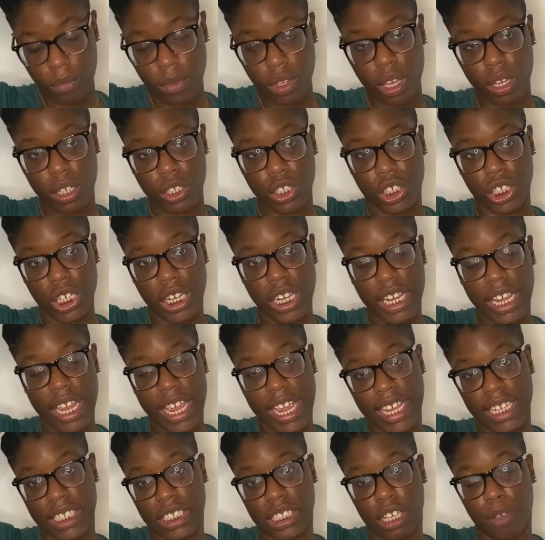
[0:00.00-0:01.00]
She
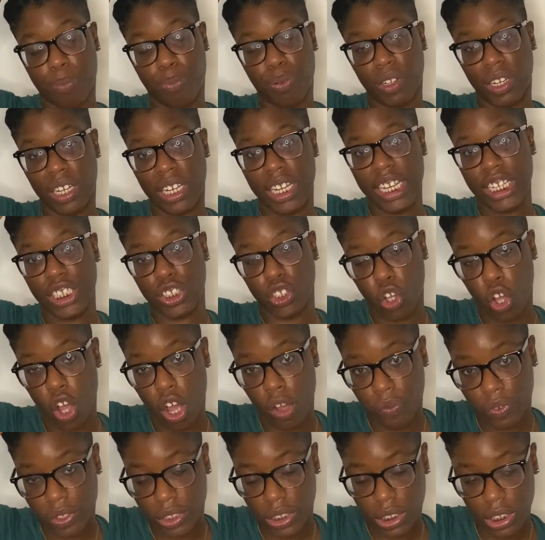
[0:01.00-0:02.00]
is a police
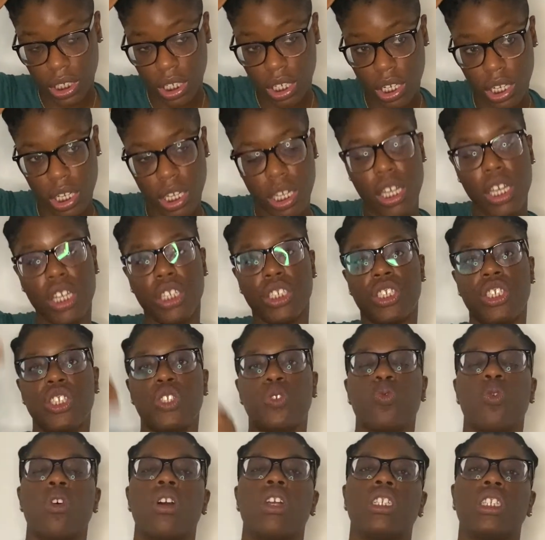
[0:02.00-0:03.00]
officer. She
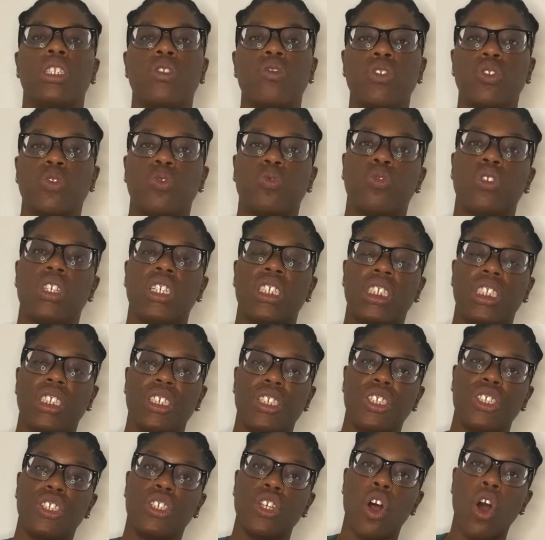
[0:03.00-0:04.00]
was the
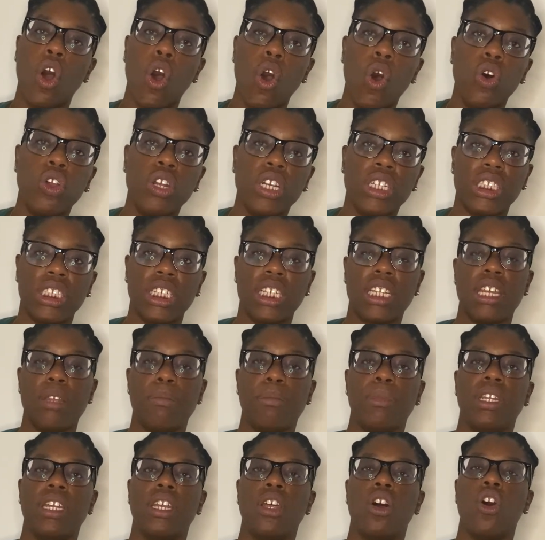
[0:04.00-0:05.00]
city's own, and she
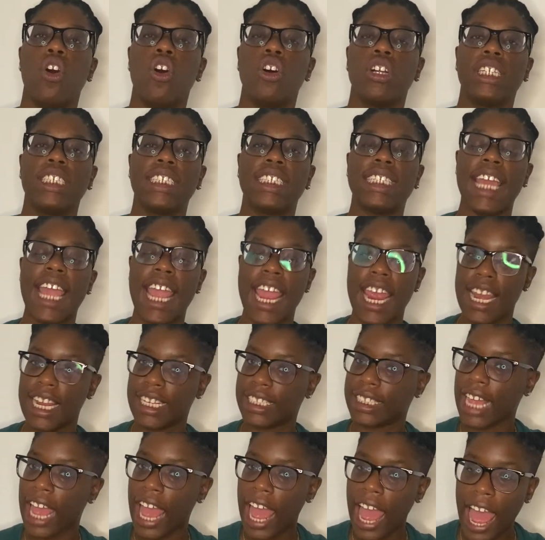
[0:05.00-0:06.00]
committed all these
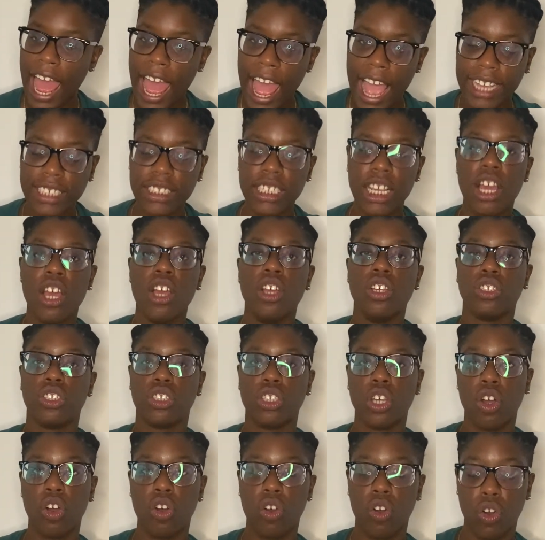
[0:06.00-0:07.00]
heinous acts.
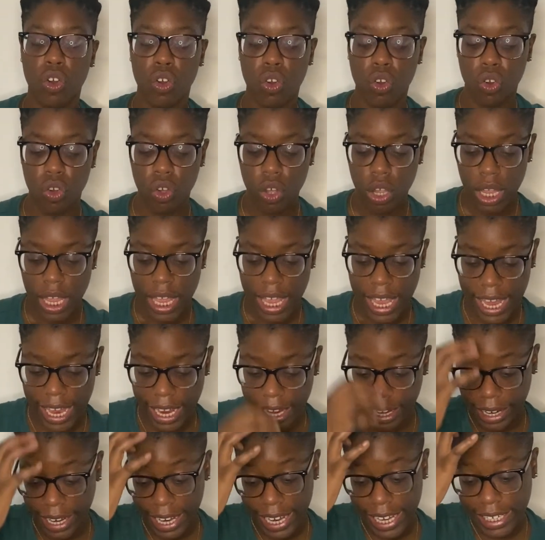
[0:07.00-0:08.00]
So
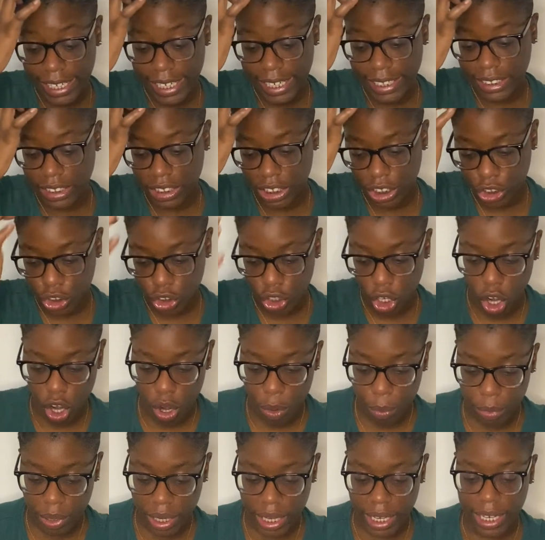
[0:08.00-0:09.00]
it is
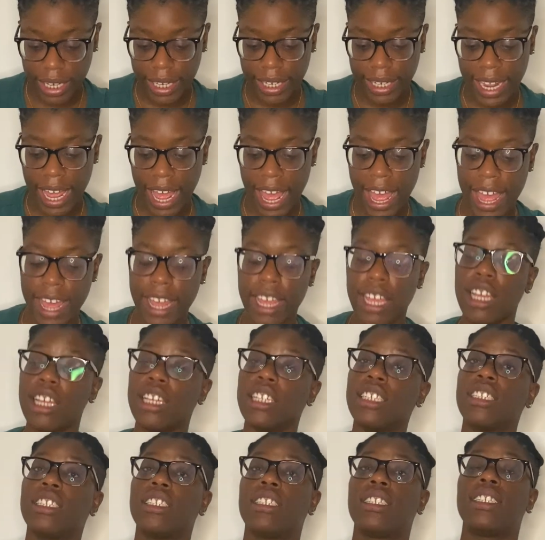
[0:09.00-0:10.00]
determined that
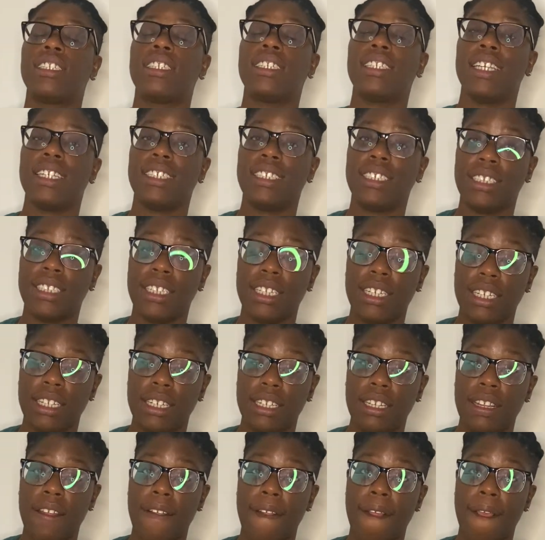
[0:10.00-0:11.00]
Sissy